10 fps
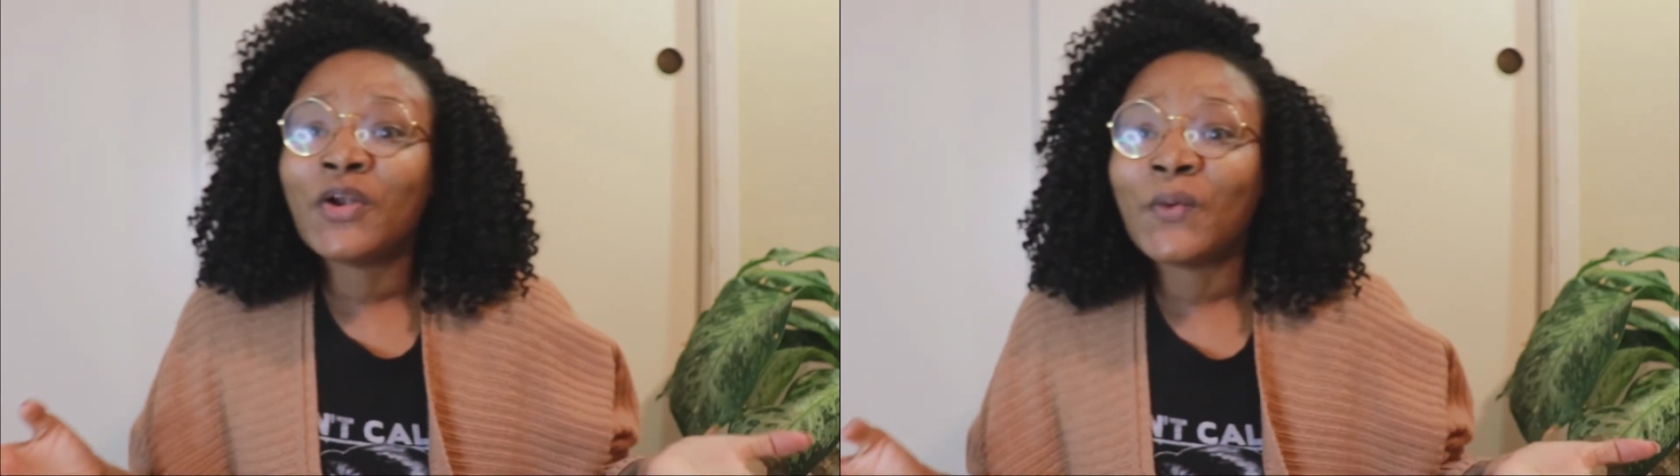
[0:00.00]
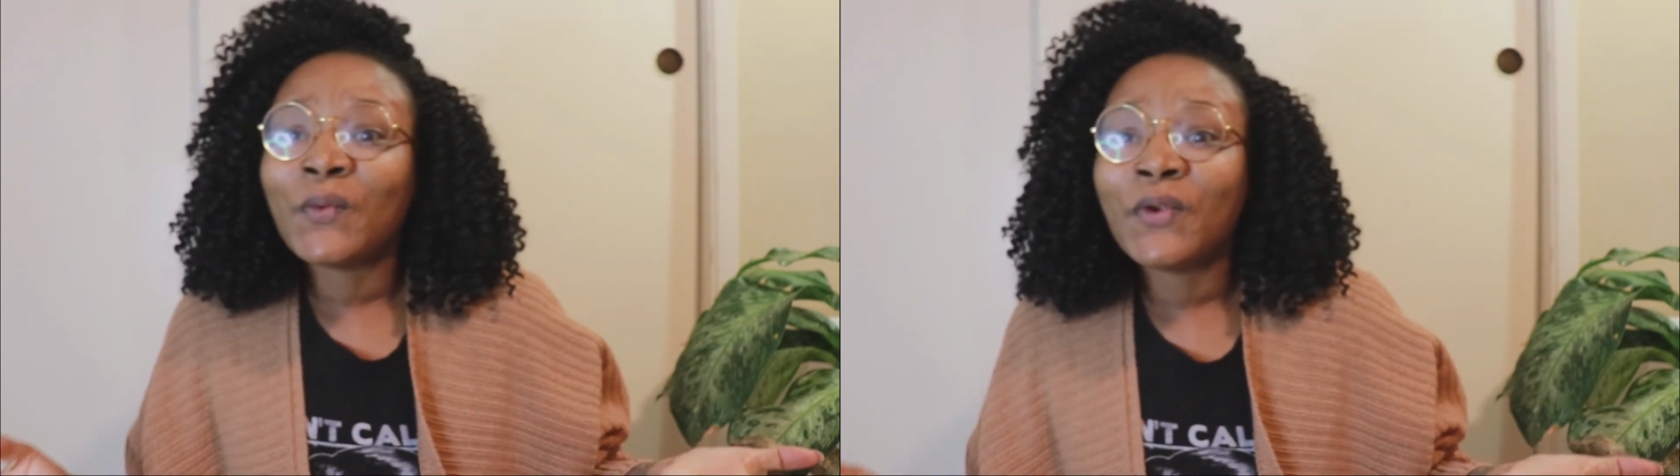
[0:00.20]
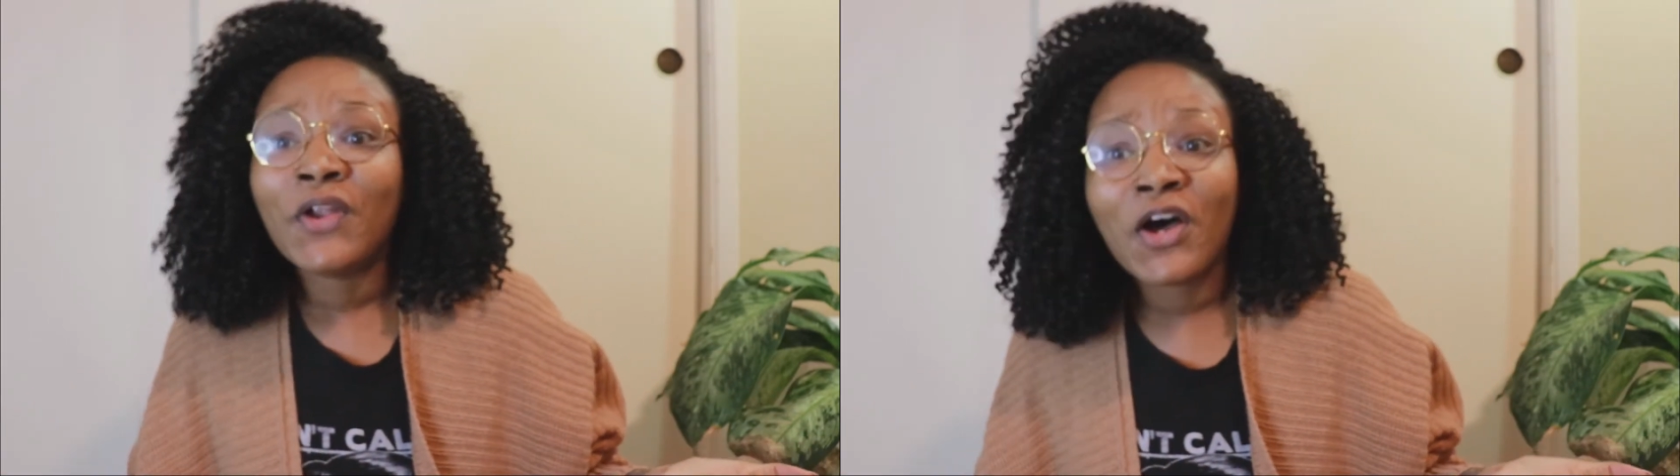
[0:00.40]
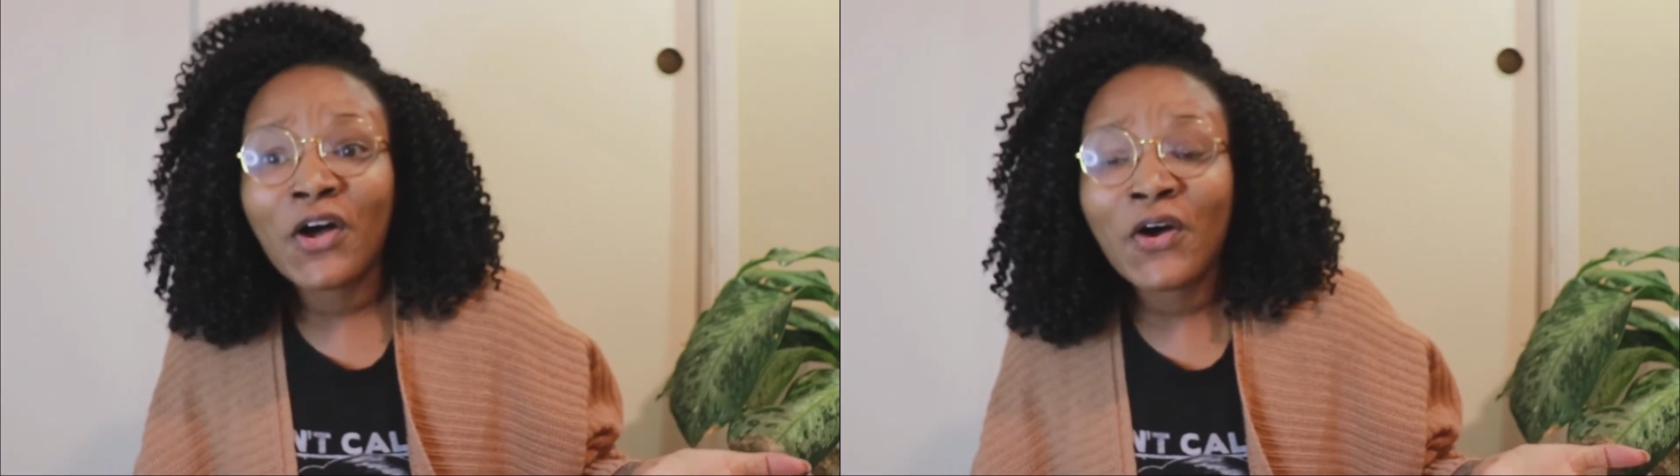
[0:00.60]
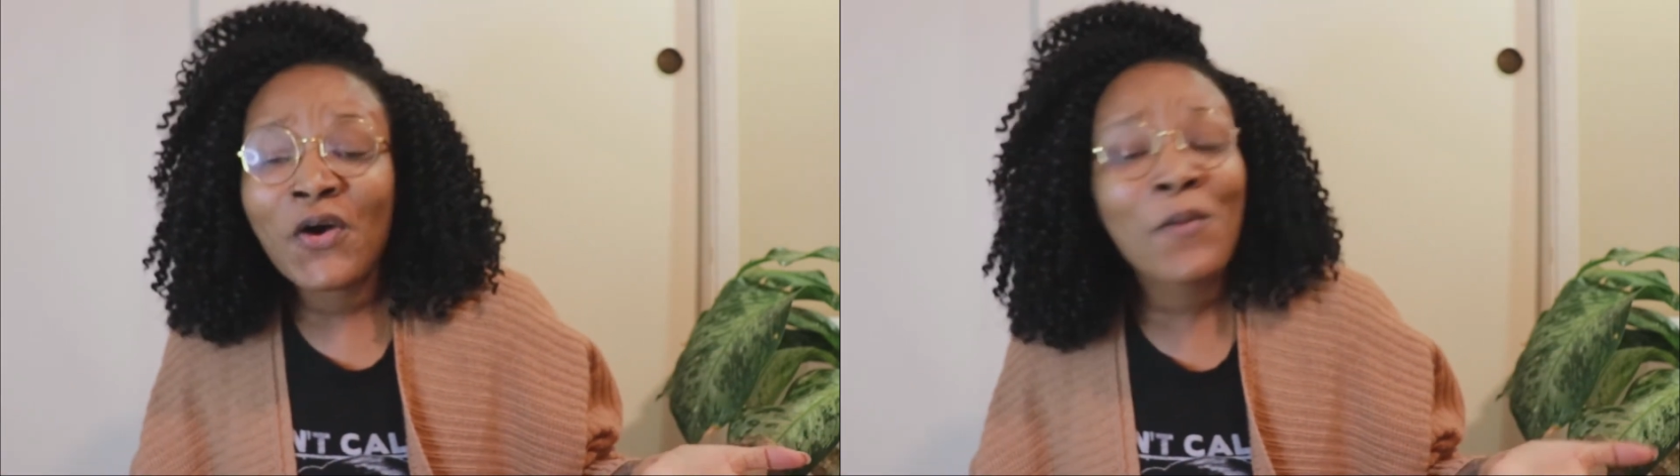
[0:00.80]
don't
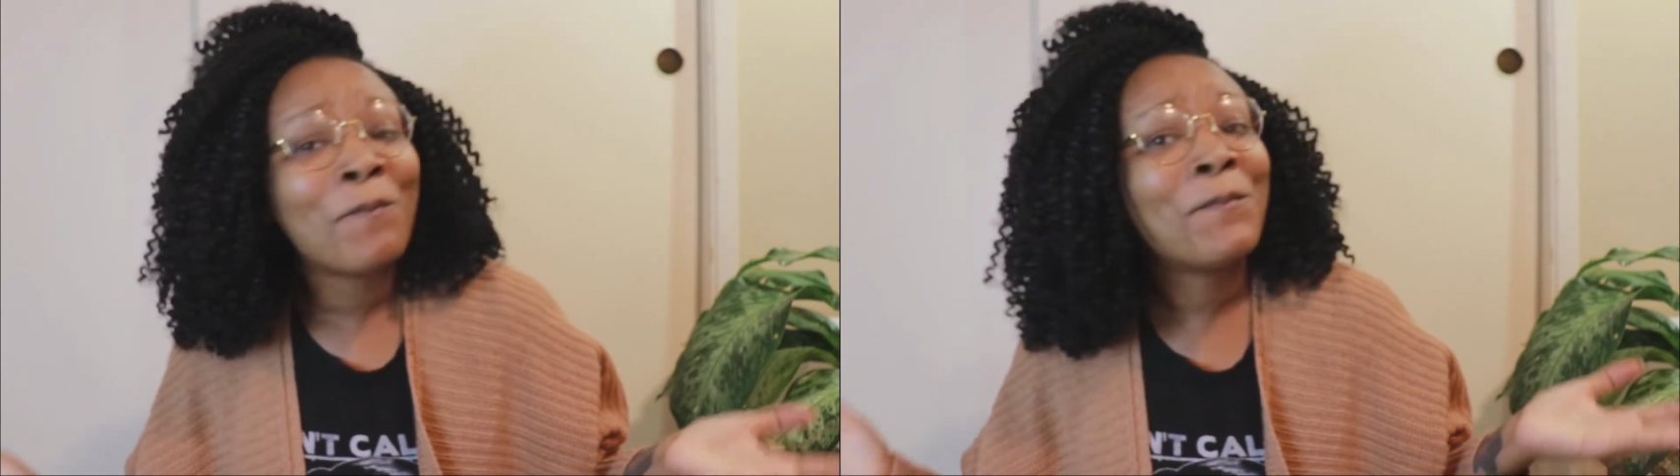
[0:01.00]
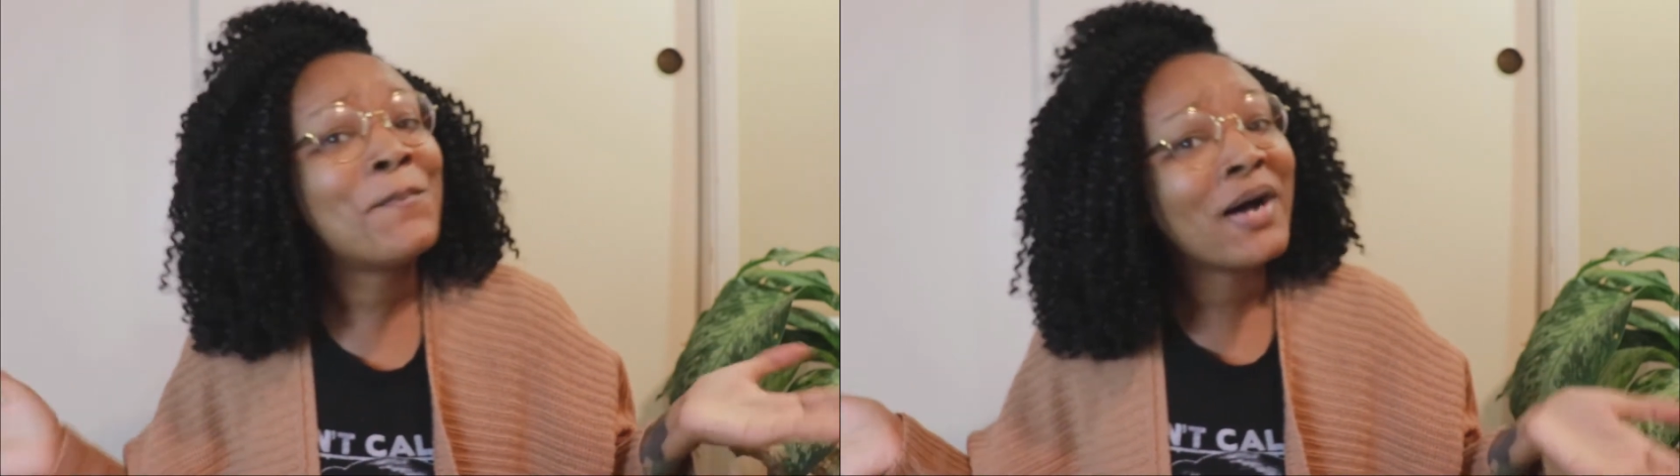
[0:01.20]
know,